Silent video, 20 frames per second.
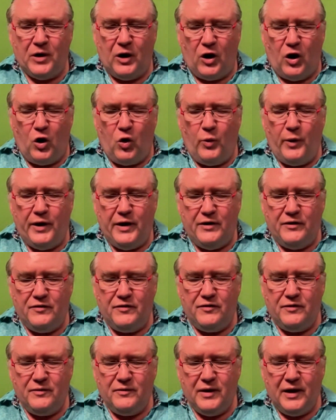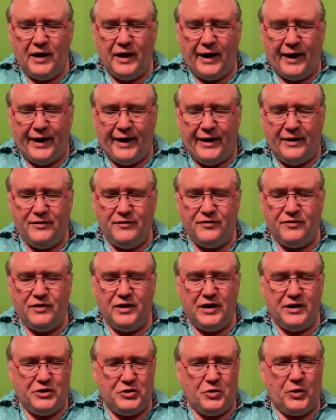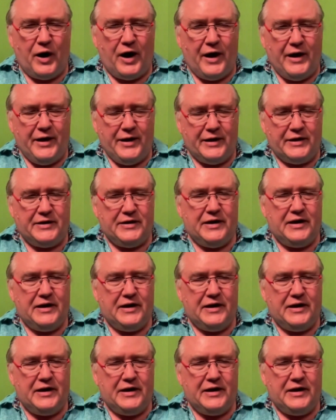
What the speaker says: always has a dryad,